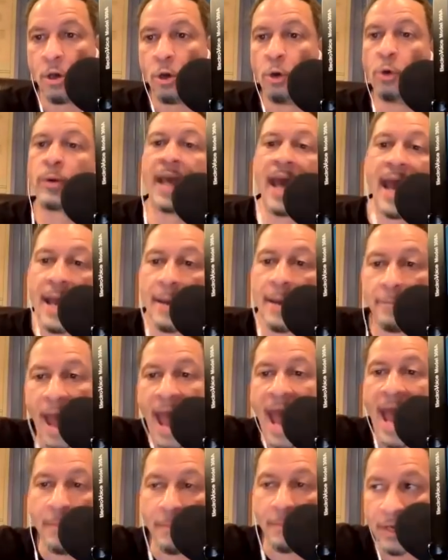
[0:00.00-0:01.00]
who came
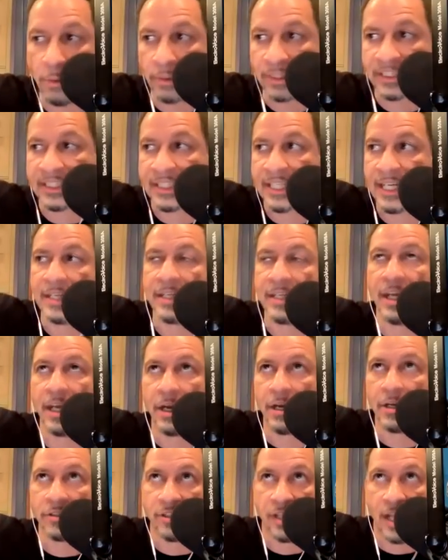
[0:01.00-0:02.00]
back, but it was 10
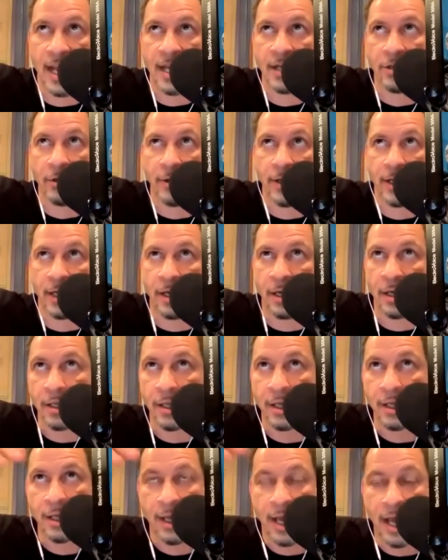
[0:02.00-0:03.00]
years later in a
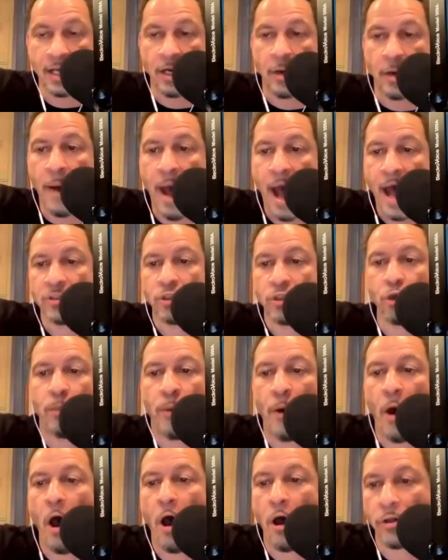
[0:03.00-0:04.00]
an Apostle
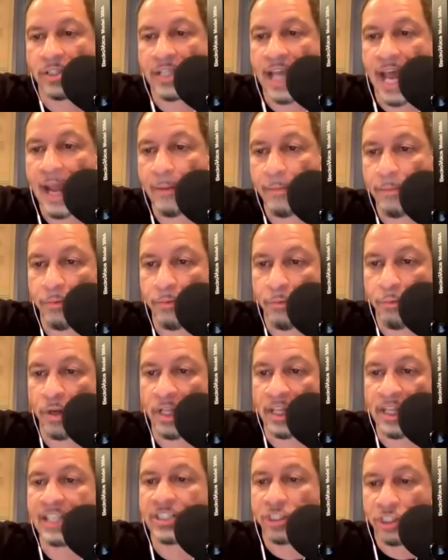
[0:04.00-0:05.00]
Paul type
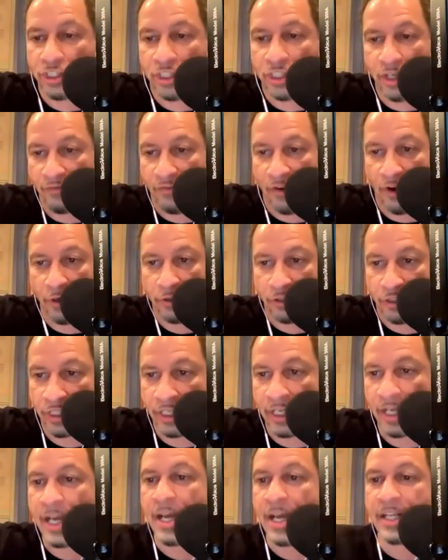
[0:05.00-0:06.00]
religious
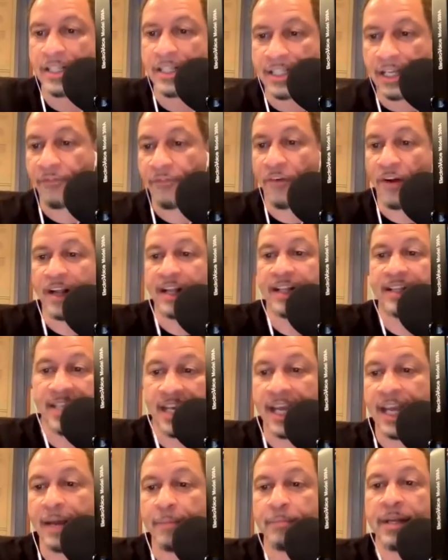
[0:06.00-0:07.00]
conversion to, for, to
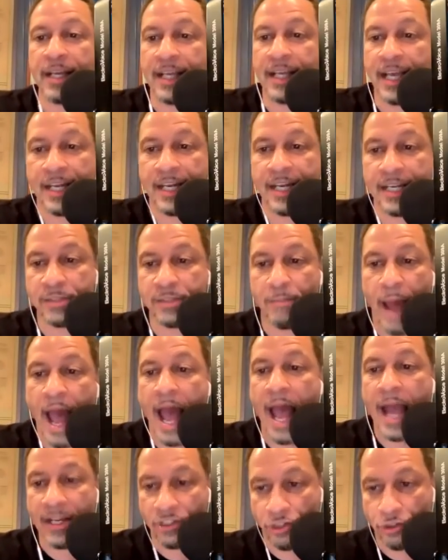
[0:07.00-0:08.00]
him to get his
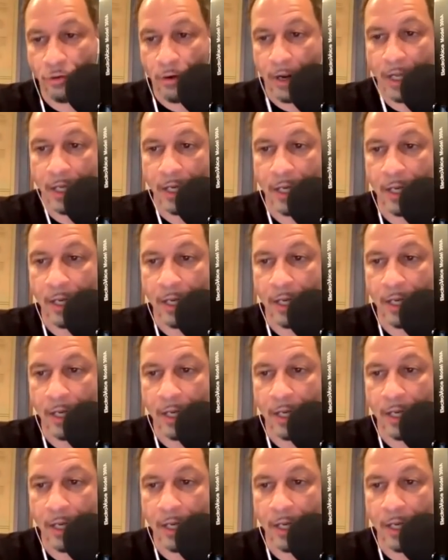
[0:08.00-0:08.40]
mind straight.